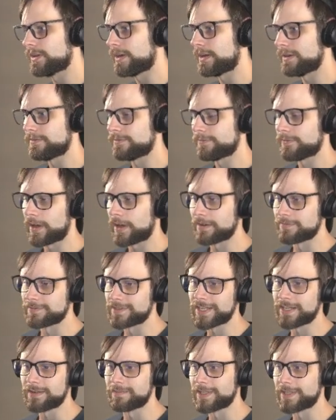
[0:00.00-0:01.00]
have five
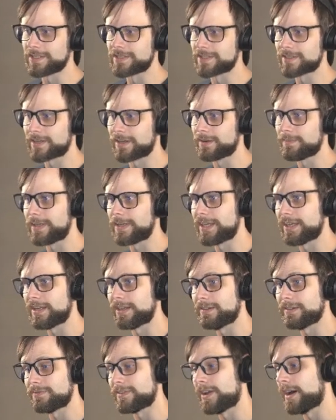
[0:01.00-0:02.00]
damage coming
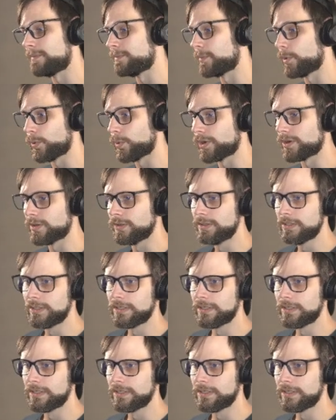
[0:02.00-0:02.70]
in, if not more,